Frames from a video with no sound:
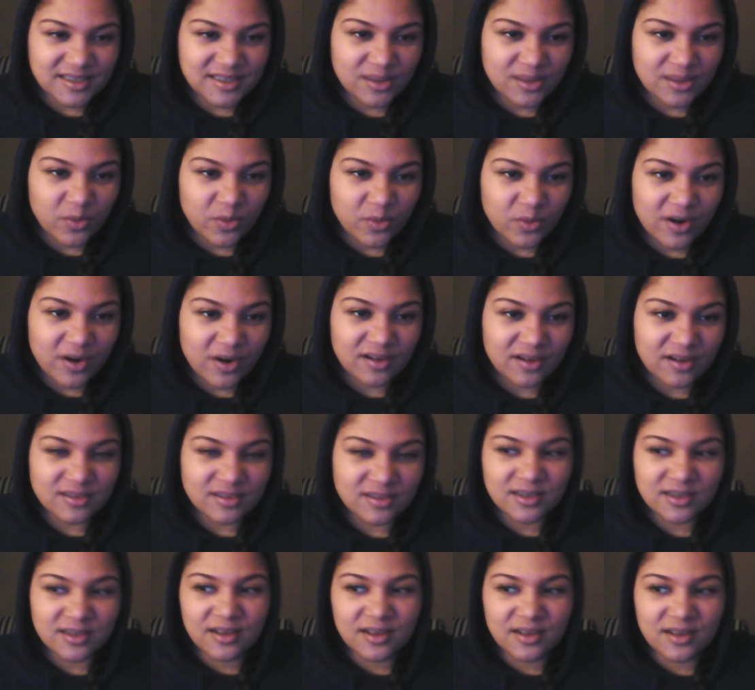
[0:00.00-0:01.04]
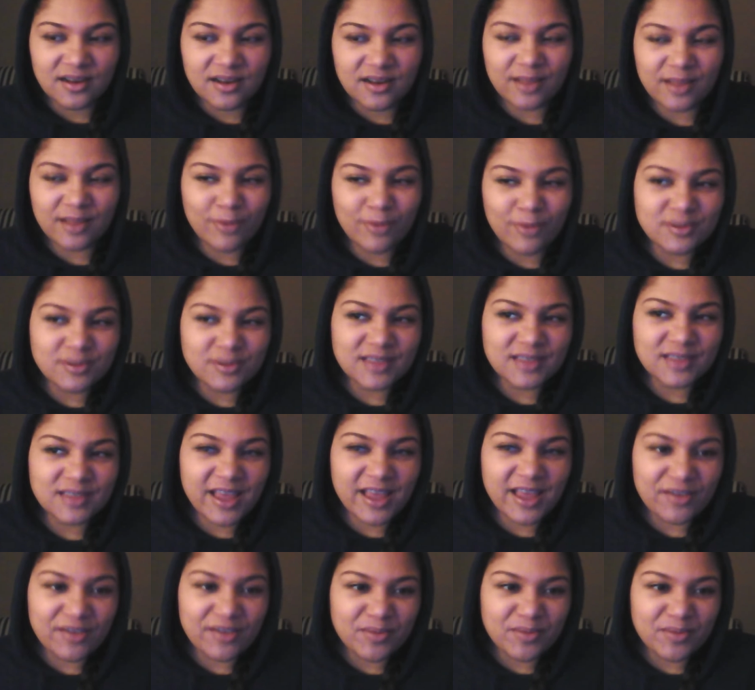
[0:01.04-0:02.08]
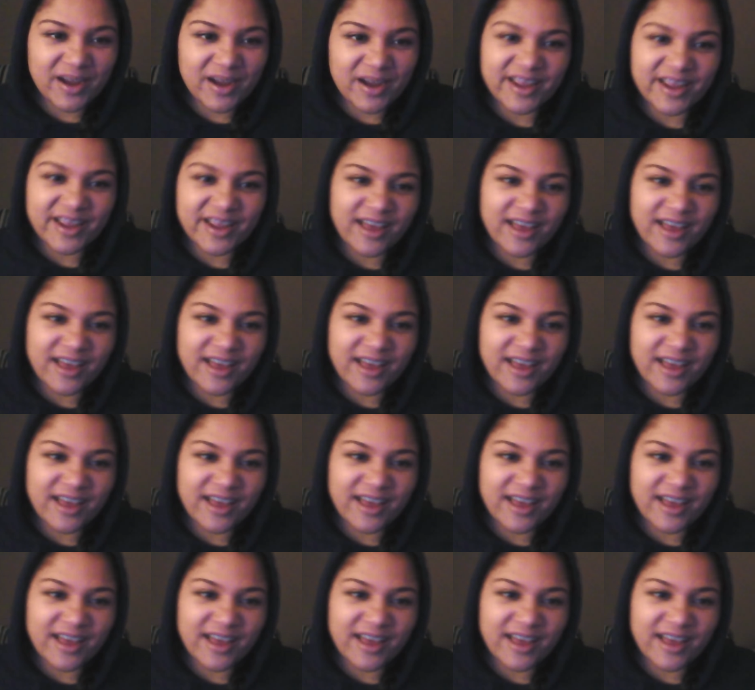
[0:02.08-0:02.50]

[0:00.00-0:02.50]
in the world. Like mostly everybody